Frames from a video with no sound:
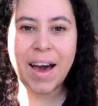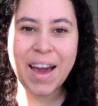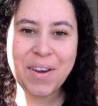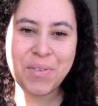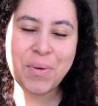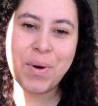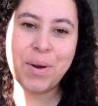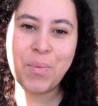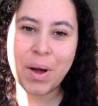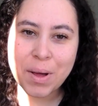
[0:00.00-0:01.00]
Hi
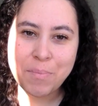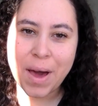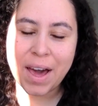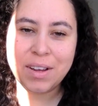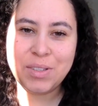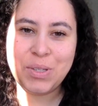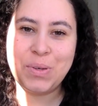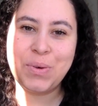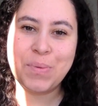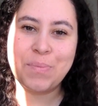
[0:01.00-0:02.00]
everyone, welcome back
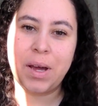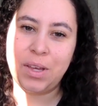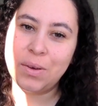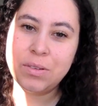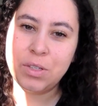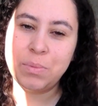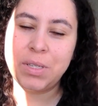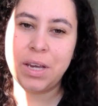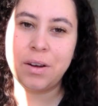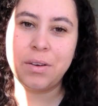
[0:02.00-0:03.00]
to my YouTube
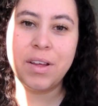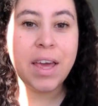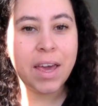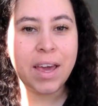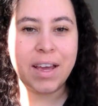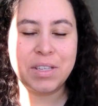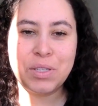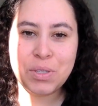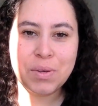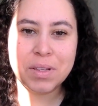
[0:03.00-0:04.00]
channel.
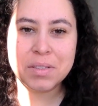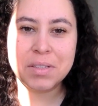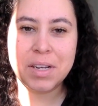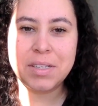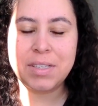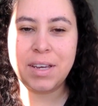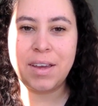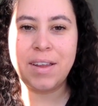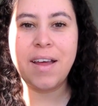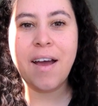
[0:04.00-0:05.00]
It's
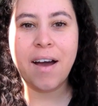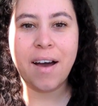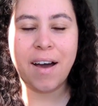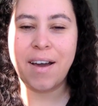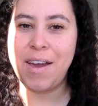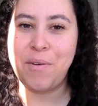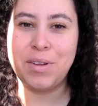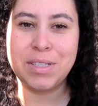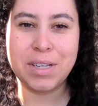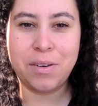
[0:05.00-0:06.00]
2019. I
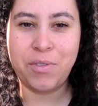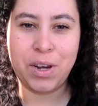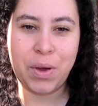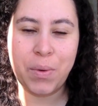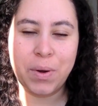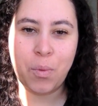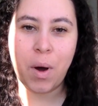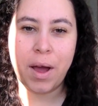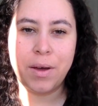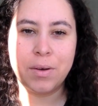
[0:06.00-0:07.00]
haven't done a video in a
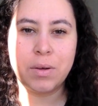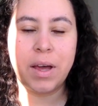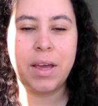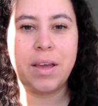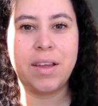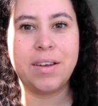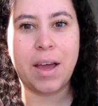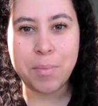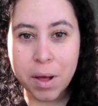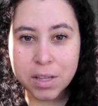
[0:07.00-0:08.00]
while and
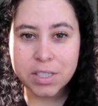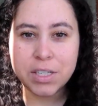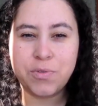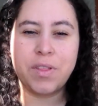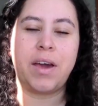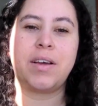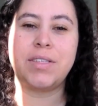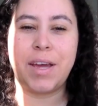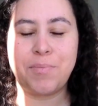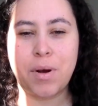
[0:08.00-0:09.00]
I apologize for that
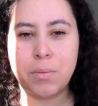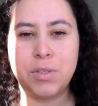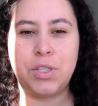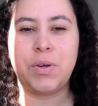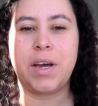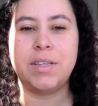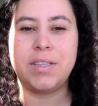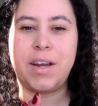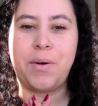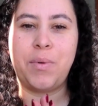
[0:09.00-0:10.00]
because I had promised you guys
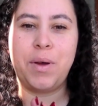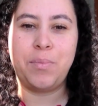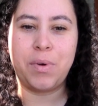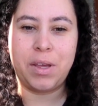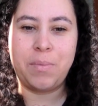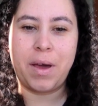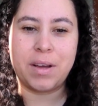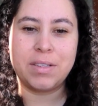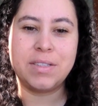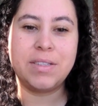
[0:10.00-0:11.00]
that I would bring you
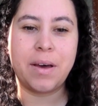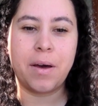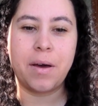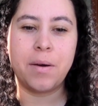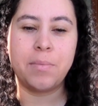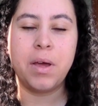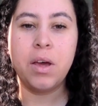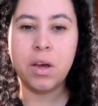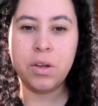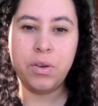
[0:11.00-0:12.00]
back some
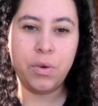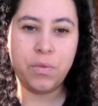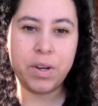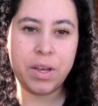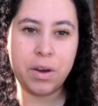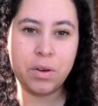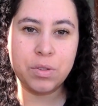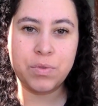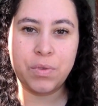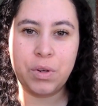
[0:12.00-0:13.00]
new
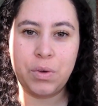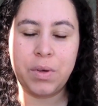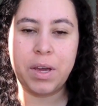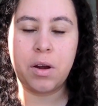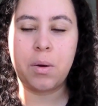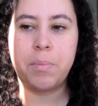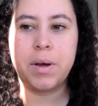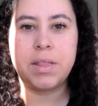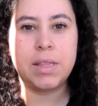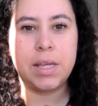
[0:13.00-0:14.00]
videos for the new year, but